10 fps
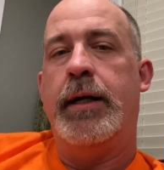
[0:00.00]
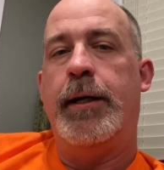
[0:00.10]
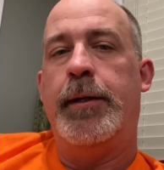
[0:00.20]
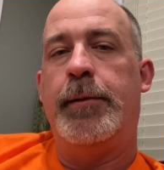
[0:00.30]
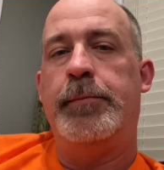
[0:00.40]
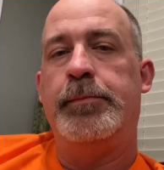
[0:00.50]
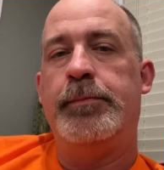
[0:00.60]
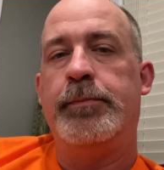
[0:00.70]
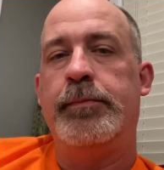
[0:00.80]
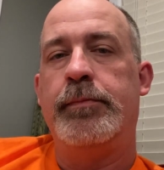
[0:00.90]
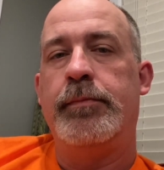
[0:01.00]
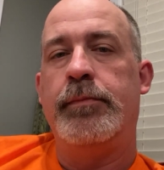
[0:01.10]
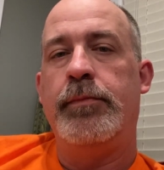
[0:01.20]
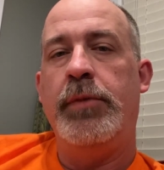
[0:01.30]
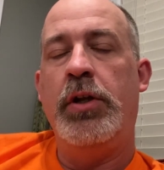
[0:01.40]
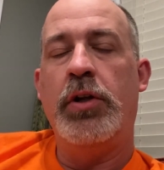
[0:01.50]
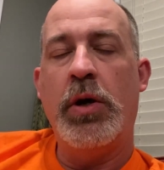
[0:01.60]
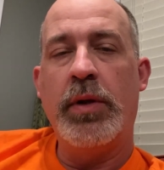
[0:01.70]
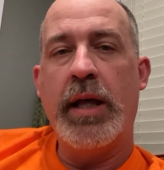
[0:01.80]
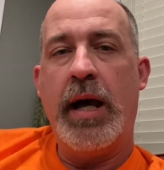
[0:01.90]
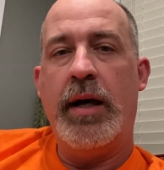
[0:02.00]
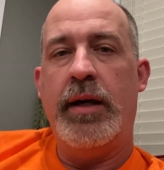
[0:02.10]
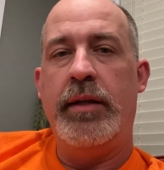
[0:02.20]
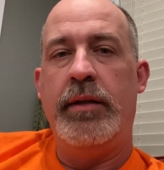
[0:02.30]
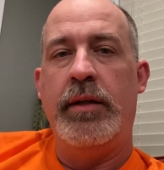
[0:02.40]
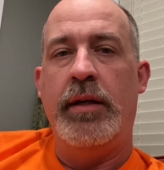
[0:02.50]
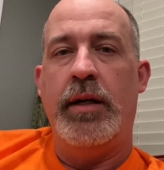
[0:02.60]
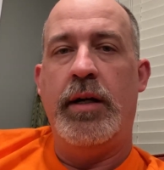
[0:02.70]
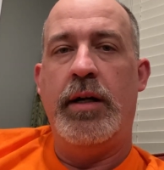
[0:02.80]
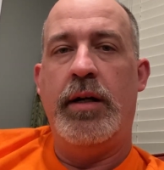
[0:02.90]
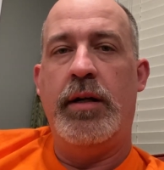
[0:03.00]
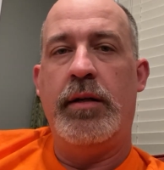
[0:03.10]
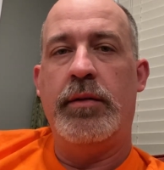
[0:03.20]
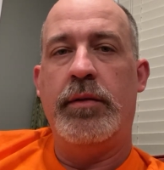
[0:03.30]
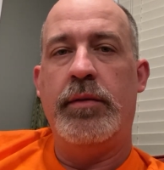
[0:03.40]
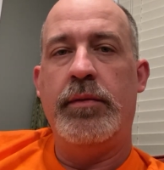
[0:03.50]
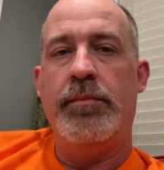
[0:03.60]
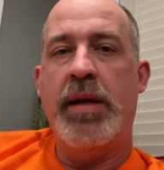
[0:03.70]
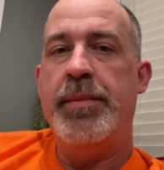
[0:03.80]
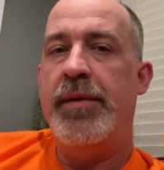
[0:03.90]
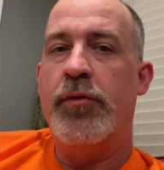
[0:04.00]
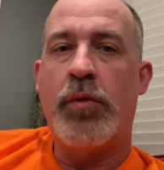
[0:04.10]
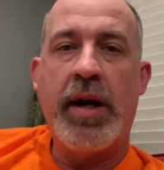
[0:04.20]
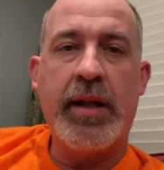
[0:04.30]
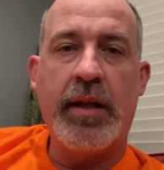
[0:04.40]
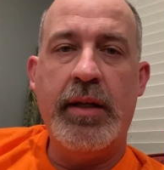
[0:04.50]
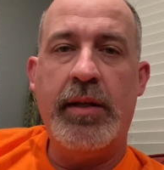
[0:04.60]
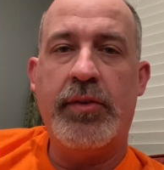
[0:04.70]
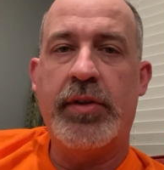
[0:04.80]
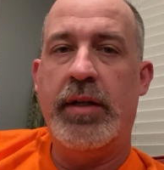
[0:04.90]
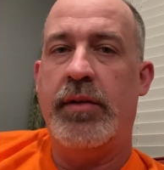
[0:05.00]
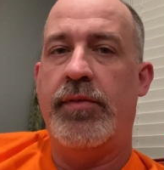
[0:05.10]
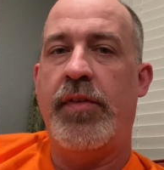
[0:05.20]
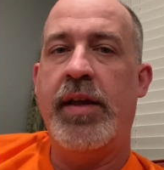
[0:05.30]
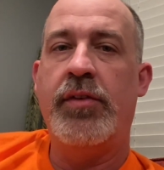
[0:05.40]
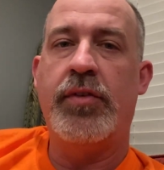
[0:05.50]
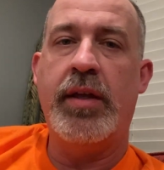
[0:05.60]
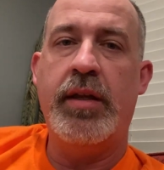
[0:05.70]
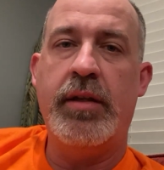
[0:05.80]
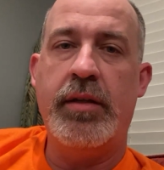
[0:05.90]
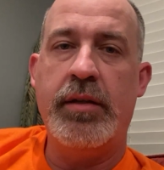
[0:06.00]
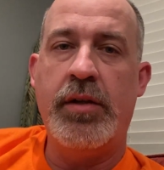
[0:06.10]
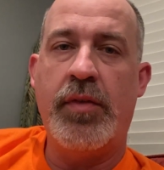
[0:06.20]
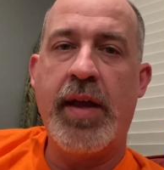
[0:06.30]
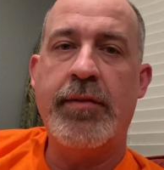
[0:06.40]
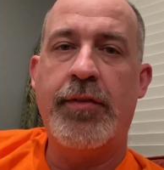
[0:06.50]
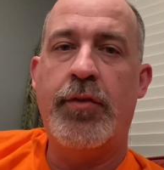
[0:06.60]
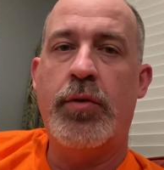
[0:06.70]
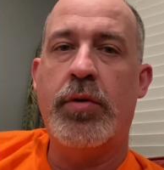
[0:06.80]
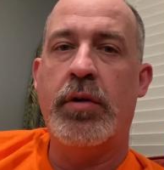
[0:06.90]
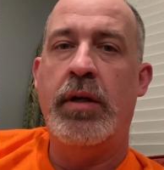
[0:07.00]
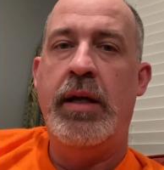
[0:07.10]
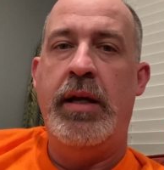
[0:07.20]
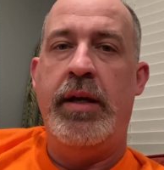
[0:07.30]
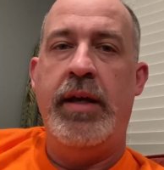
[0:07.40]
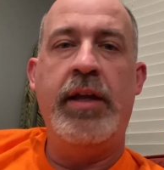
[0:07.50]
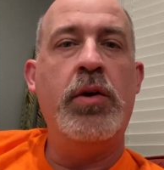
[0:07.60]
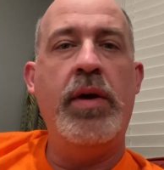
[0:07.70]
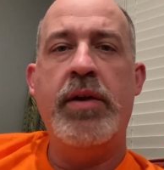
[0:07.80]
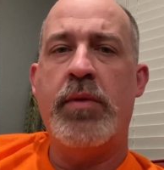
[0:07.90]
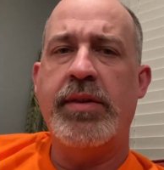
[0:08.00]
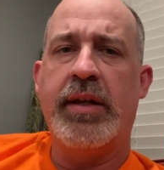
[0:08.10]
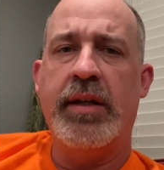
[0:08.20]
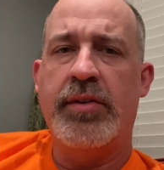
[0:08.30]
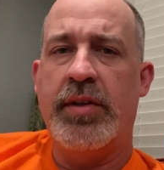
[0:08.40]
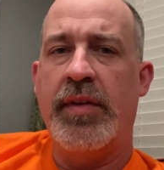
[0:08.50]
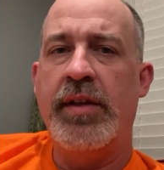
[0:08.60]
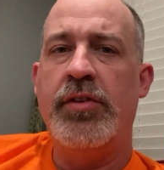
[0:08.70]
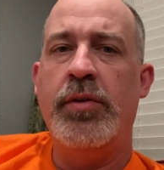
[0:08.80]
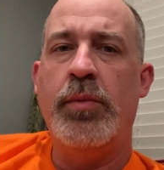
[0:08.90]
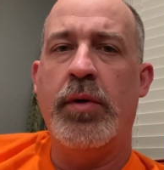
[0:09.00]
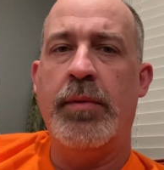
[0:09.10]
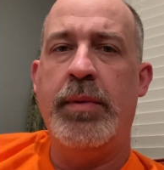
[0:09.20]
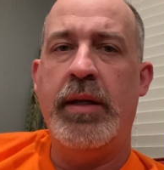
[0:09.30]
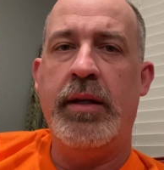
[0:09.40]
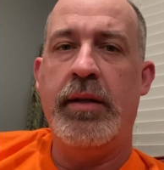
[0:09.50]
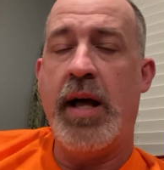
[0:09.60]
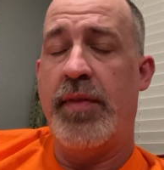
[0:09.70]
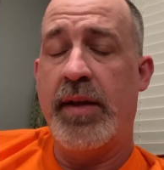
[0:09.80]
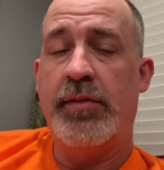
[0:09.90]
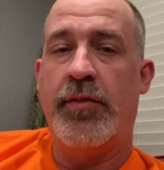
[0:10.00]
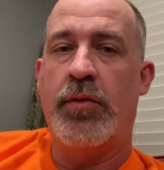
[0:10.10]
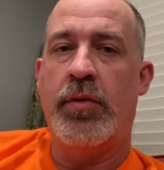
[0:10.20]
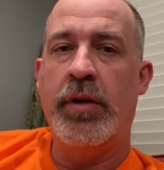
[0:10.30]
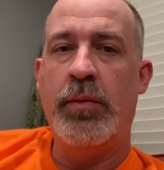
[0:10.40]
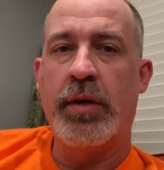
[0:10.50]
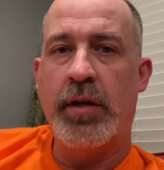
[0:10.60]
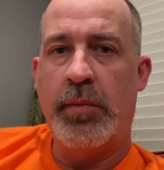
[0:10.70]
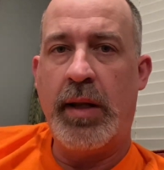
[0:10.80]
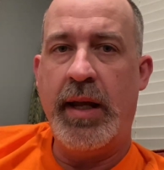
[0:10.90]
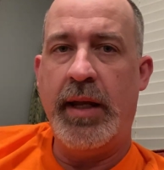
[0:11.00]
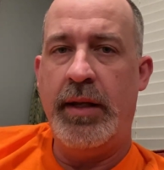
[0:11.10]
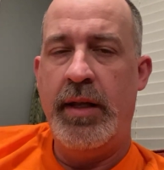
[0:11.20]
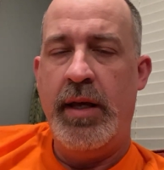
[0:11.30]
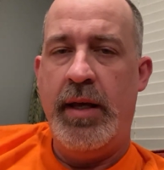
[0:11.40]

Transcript: um, you know, go to God. Uh, maybe even write a list of things that you're thankful for and go ahead and write the list of things you want to be not thankful for, you want to complain,